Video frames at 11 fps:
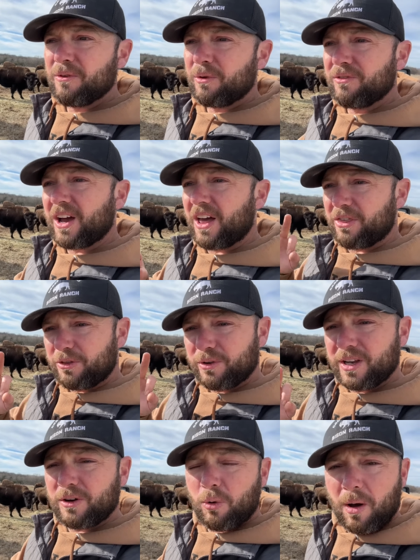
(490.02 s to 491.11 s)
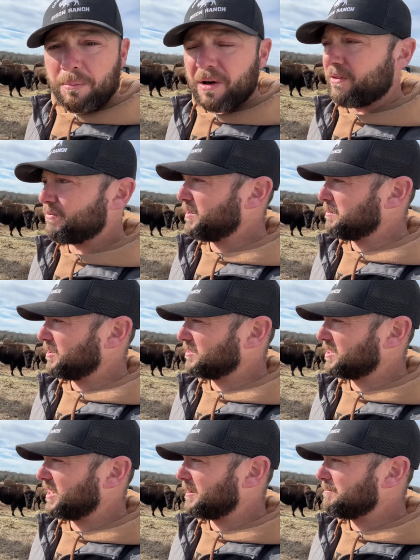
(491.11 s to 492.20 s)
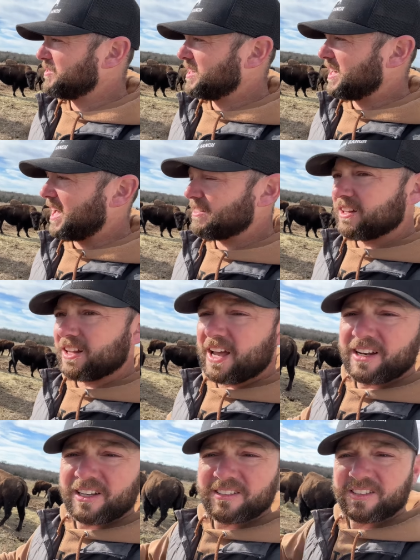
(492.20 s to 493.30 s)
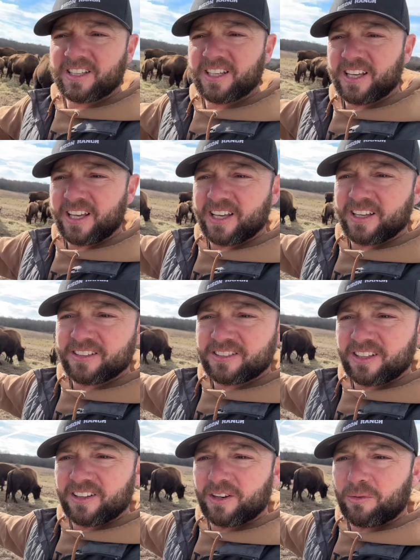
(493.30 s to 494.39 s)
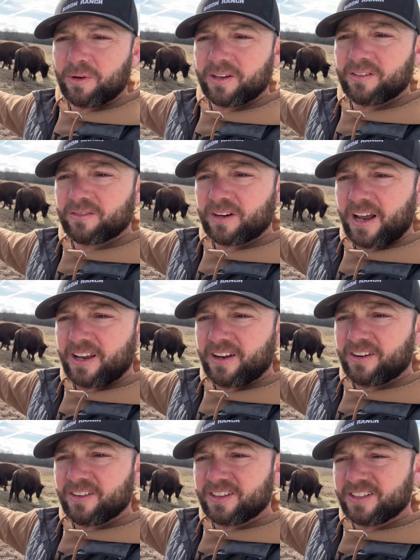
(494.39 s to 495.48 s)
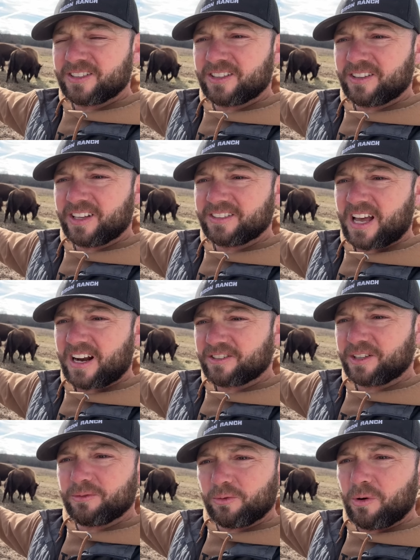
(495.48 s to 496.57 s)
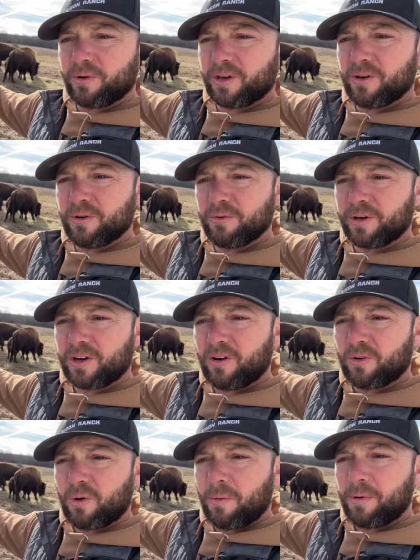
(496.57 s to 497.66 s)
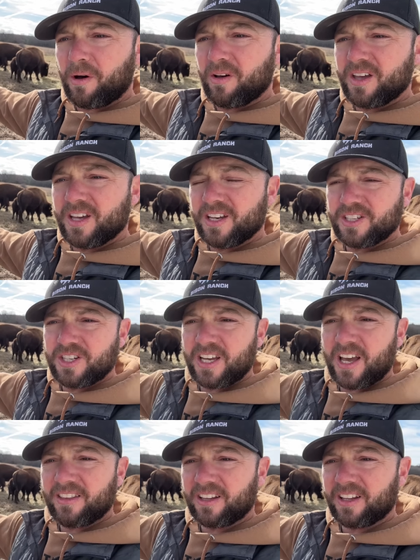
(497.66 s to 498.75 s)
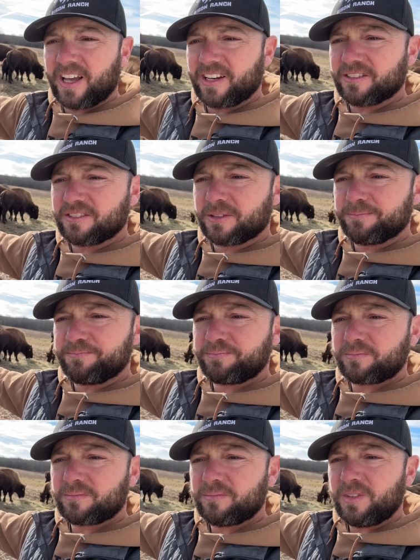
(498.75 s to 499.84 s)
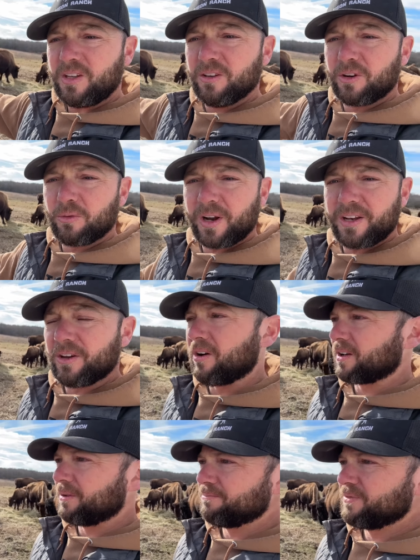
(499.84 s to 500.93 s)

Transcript: We've got three Quapaw females here, and the latest is the little one right here. This is actually what we who we call Quapaw. She had the latest little red dog